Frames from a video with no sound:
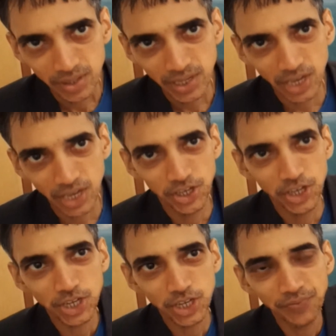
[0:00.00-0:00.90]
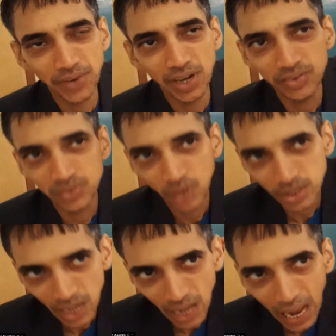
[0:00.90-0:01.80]
Tangential field is not
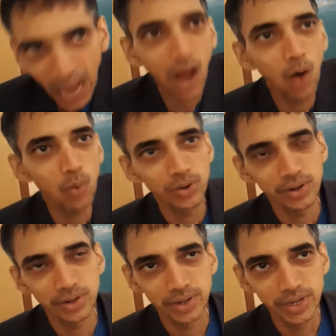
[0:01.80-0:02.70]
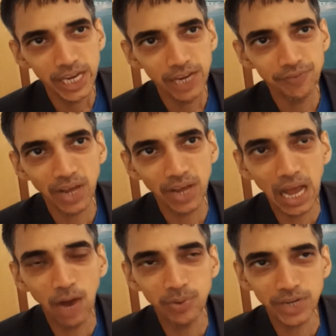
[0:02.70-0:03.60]
allowed. If you
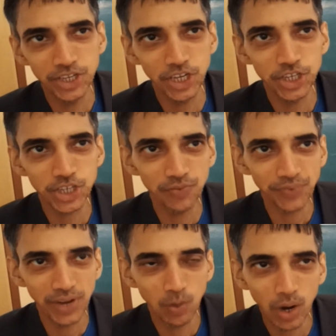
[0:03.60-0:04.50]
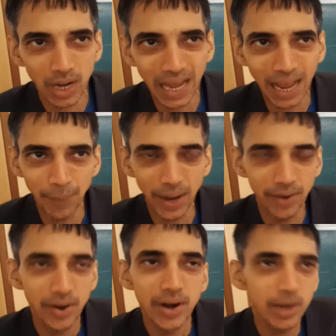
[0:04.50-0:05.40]
allow tangential field, what will
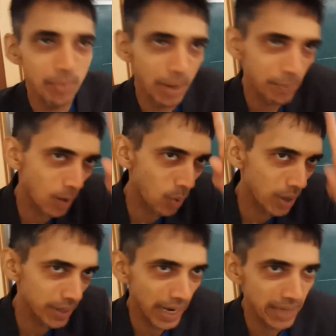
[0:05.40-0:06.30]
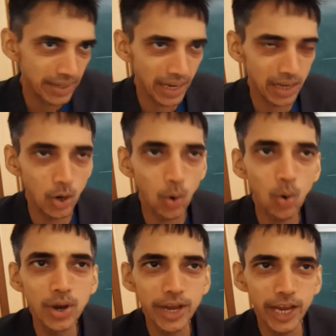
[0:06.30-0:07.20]
happen? Remember what did I tell
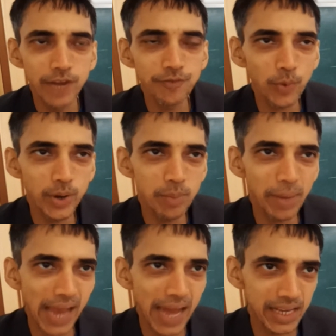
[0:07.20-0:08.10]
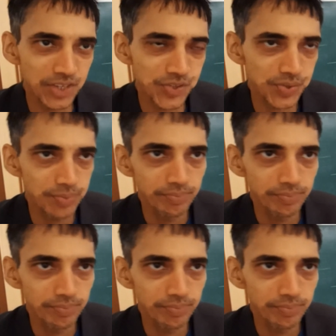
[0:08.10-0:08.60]
you in fluid mechanics?